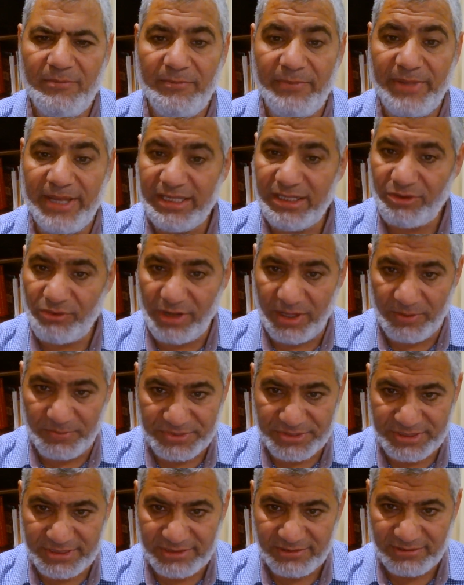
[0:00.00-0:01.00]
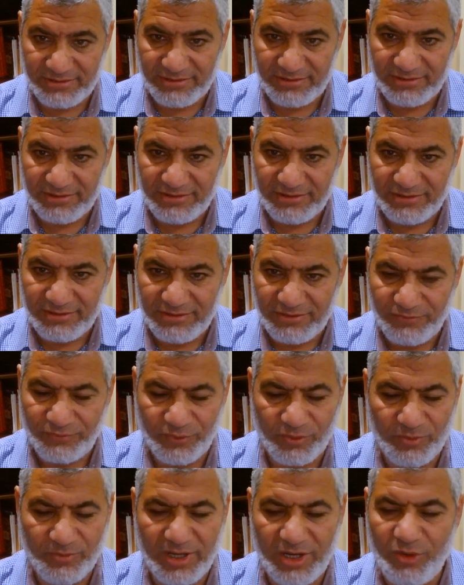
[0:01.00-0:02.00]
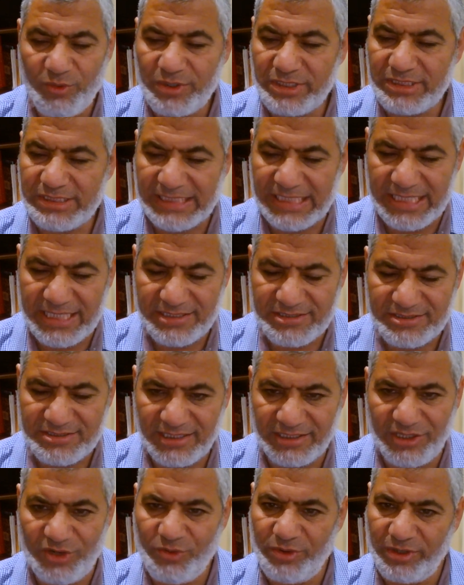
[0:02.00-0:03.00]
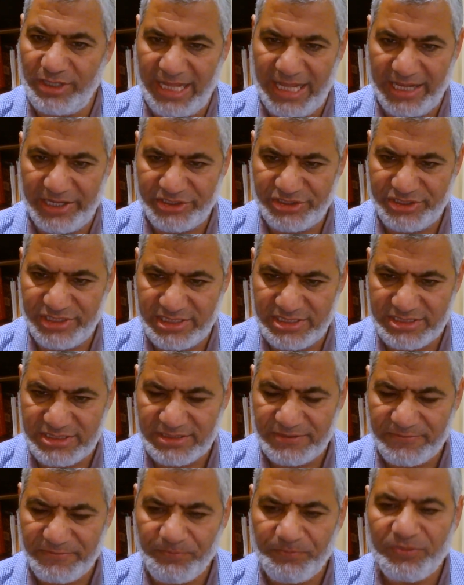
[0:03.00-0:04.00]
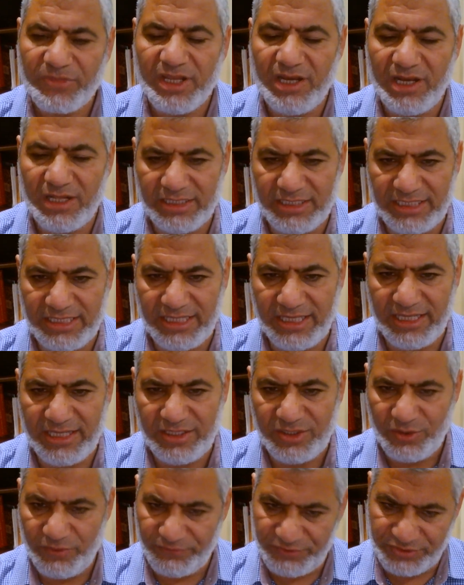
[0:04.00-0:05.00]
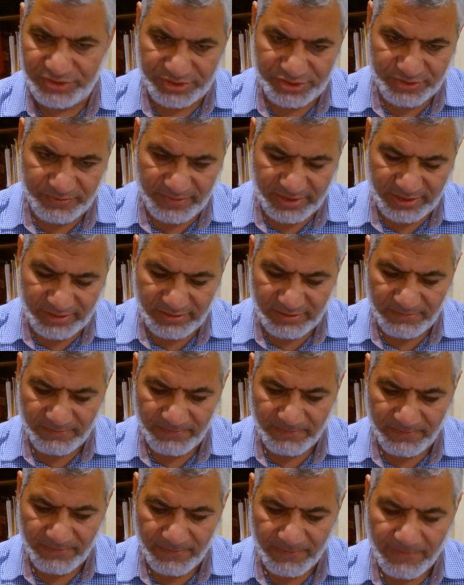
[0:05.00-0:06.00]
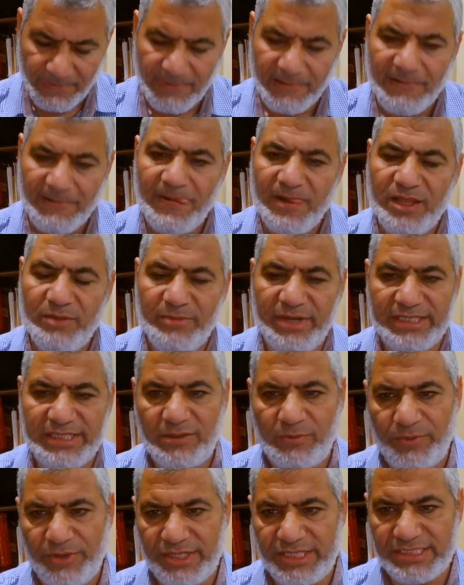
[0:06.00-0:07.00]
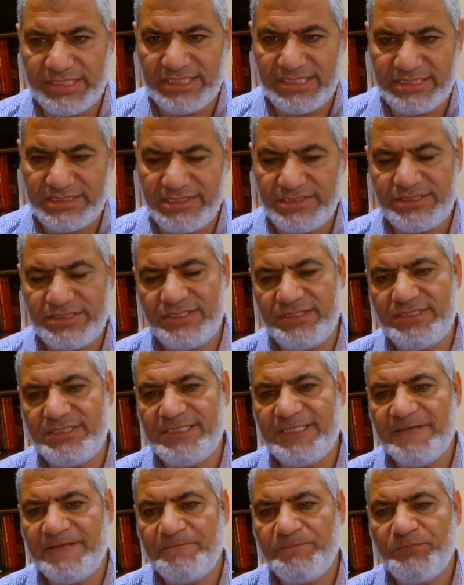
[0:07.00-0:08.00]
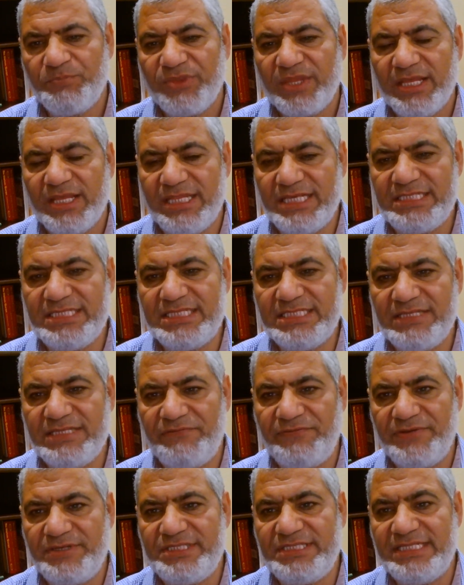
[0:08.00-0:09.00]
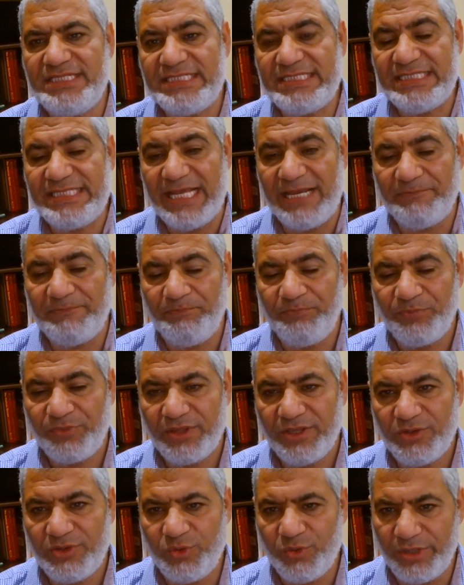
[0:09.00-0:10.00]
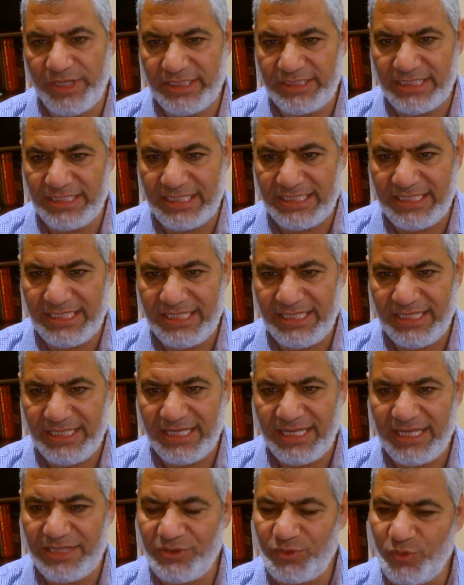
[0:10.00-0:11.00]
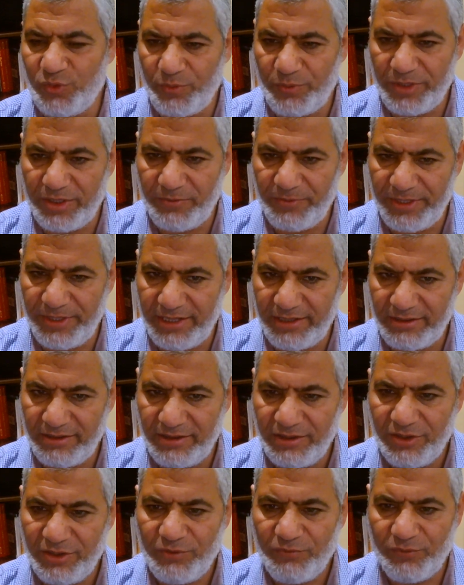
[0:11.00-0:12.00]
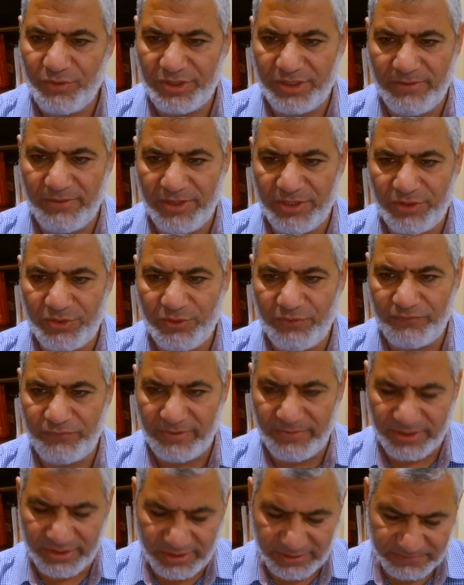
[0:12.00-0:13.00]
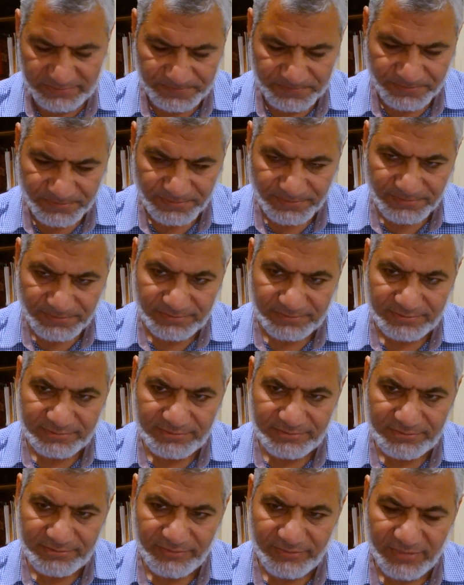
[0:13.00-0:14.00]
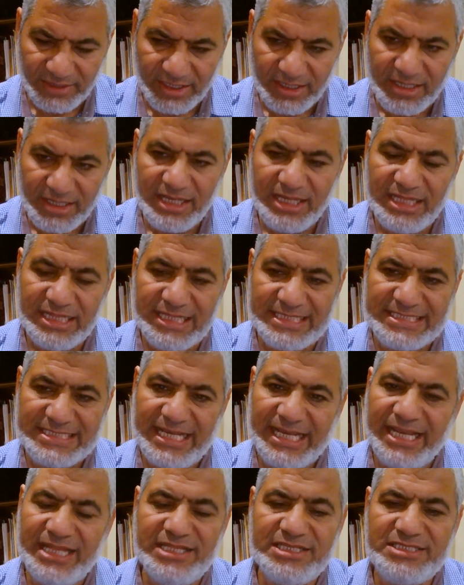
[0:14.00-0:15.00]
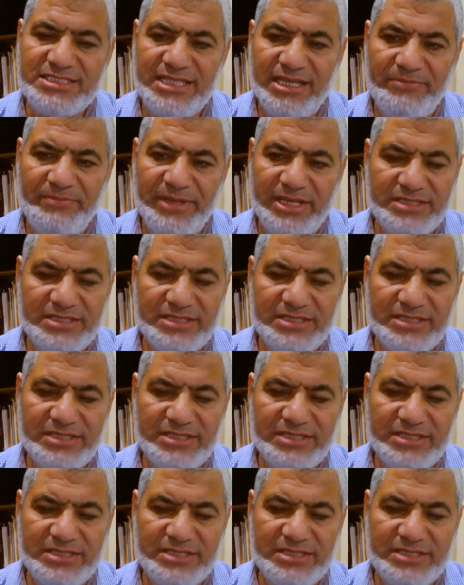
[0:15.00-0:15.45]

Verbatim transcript: bankrupt from our deeds and our actions on the day of judgment. My dear brothers and sisters, this is the first step to get ready and to prepare for the month of Ramadan. The second step